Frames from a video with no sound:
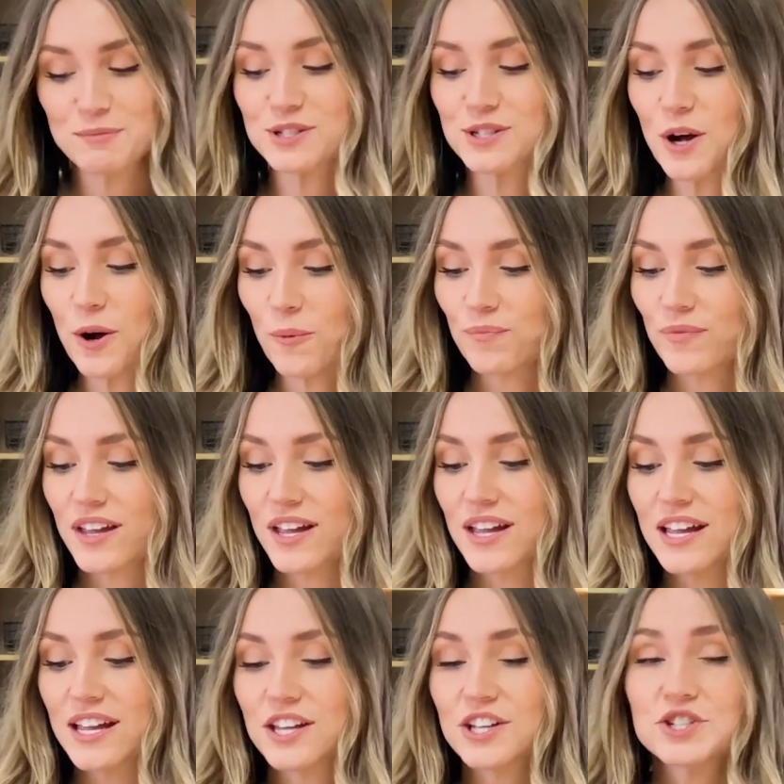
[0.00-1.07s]
So
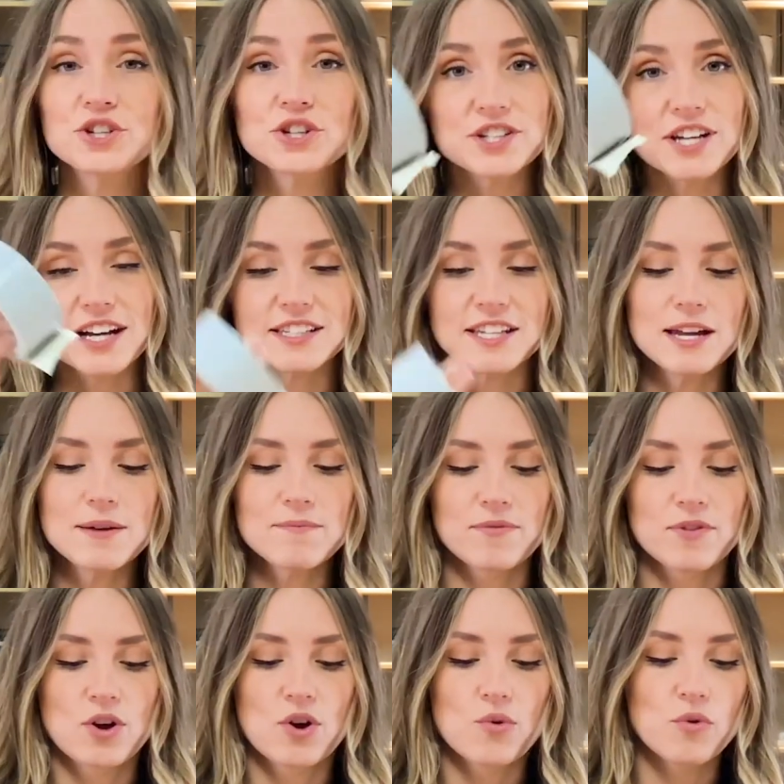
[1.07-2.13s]
get your duct tape,
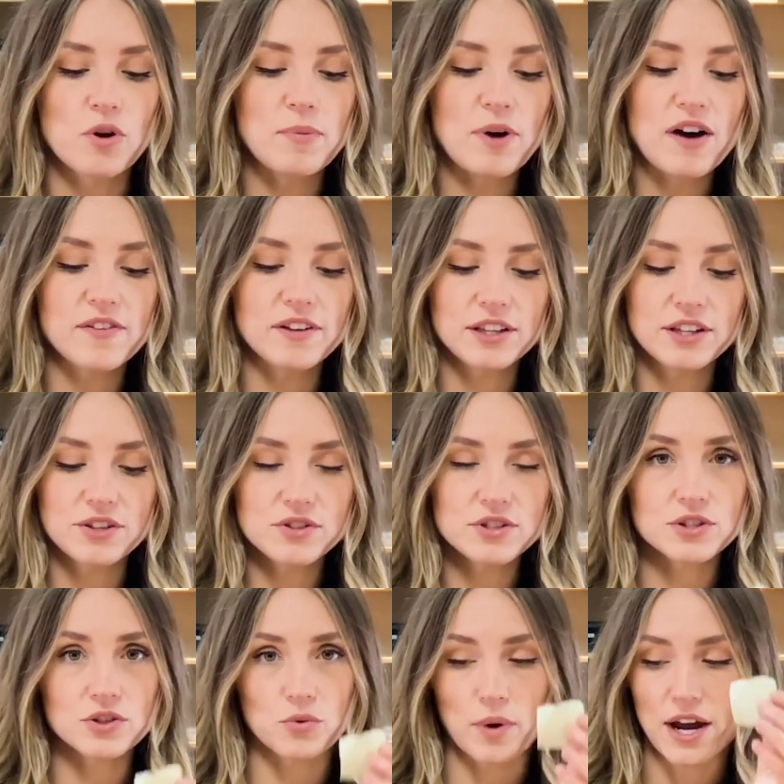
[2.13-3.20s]
rip off a little
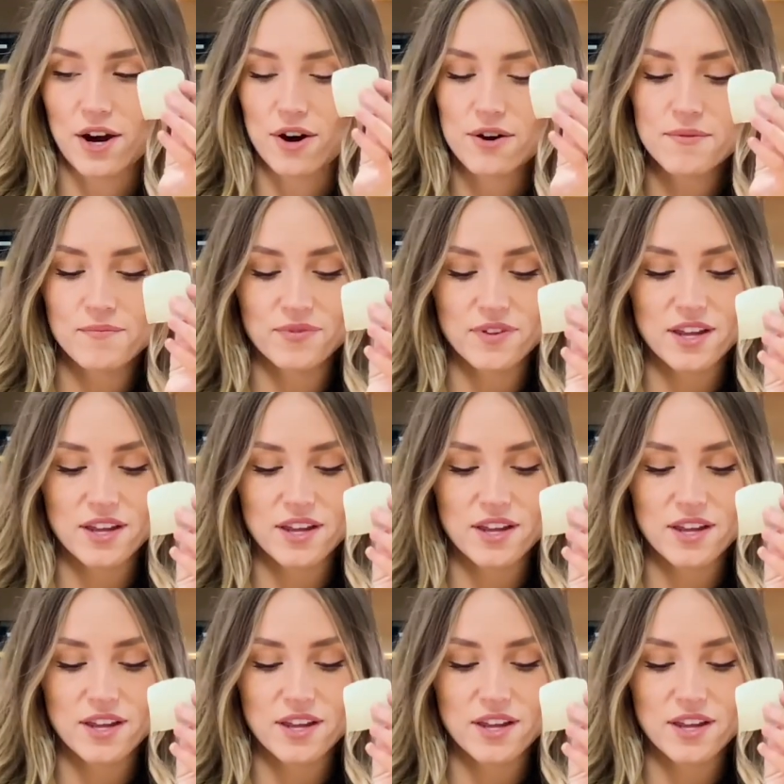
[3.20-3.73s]
square,